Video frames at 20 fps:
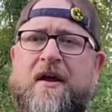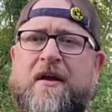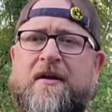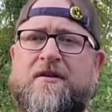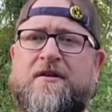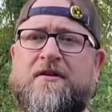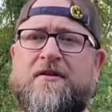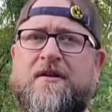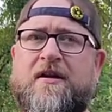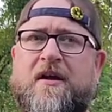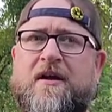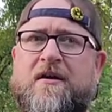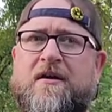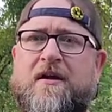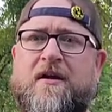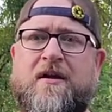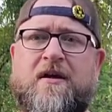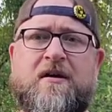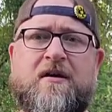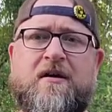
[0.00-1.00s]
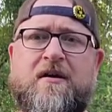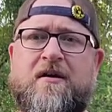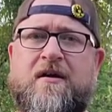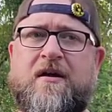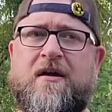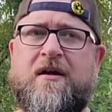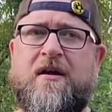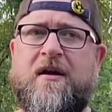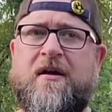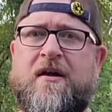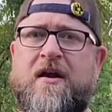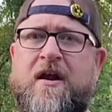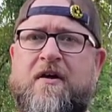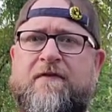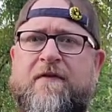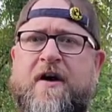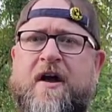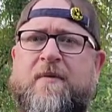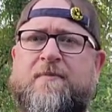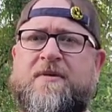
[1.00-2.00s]
Just uh, uh, enough
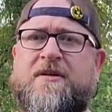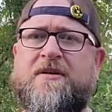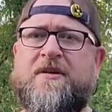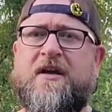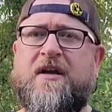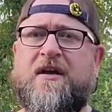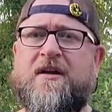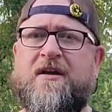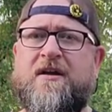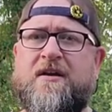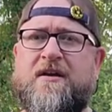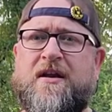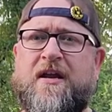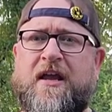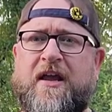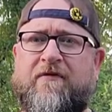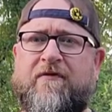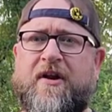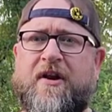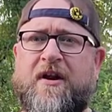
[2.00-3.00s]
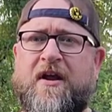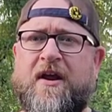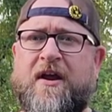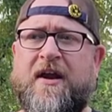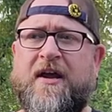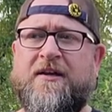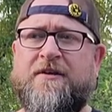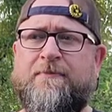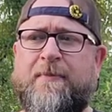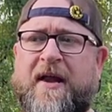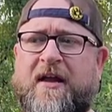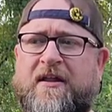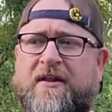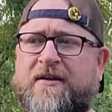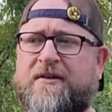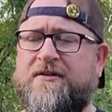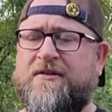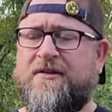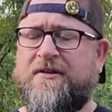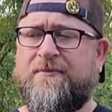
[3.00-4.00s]
hops to, to give it a nice
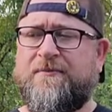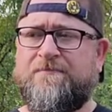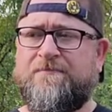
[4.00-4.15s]
balance.